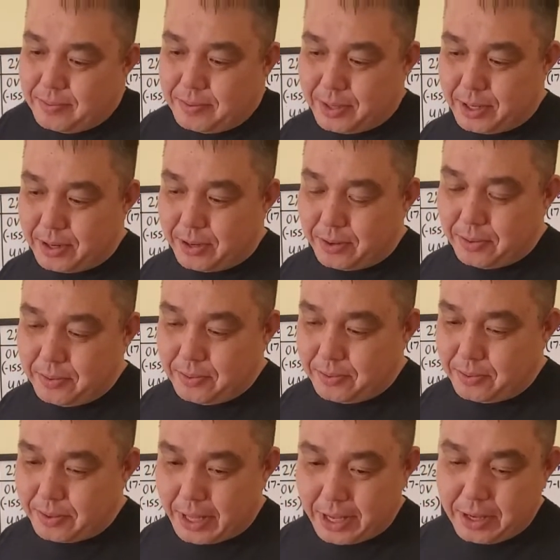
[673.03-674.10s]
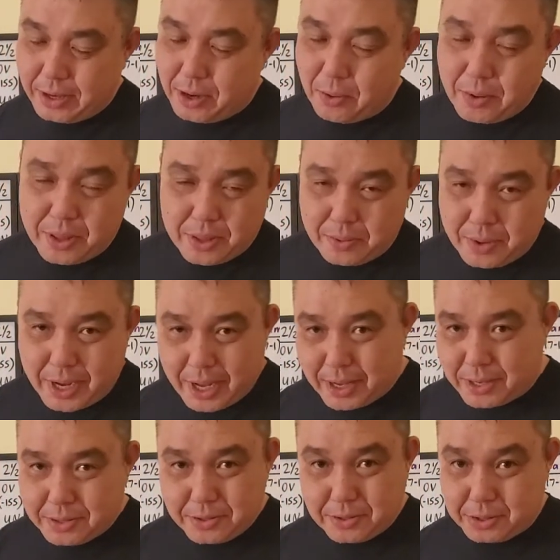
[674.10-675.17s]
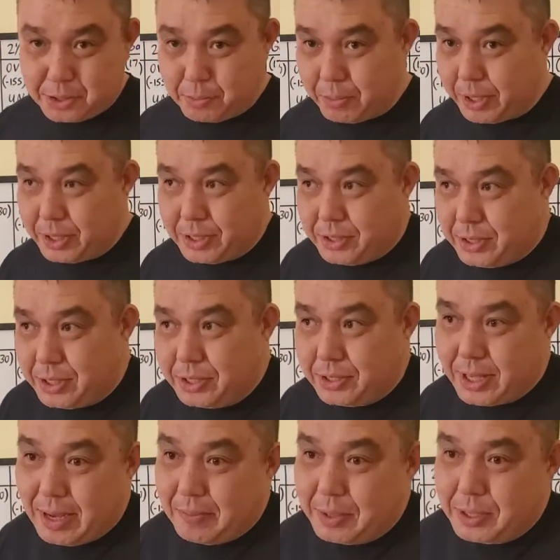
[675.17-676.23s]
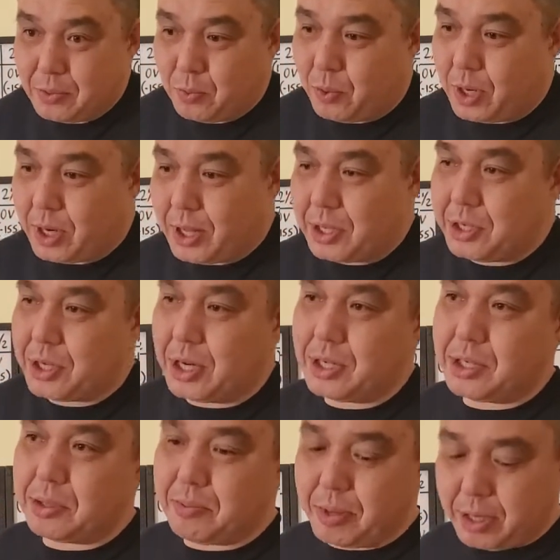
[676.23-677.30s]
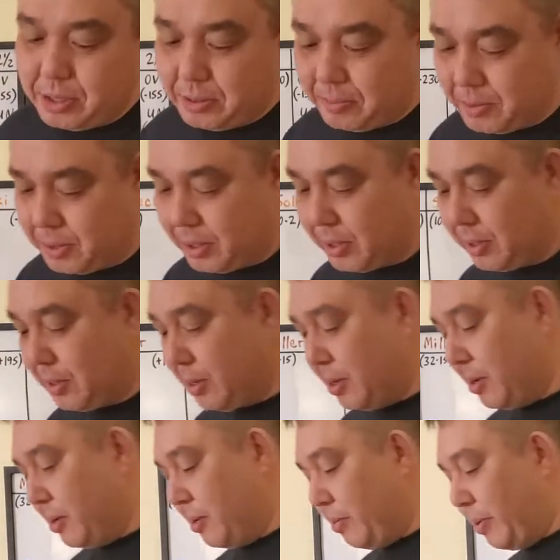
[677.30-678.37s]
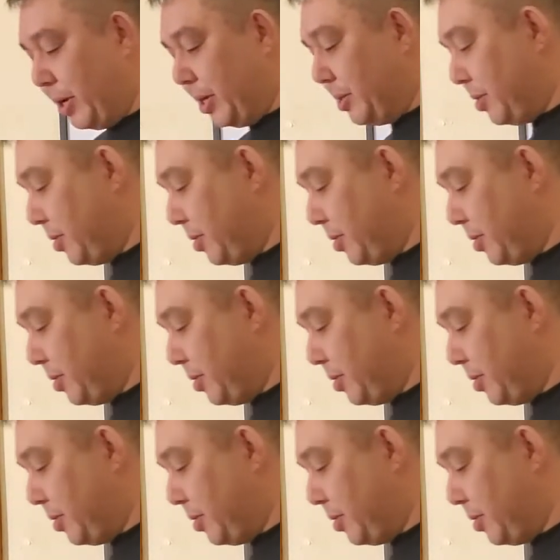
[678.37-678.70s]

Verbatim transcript: you know, they could go either way. It's their split decision. That means one of the judges picked them to win.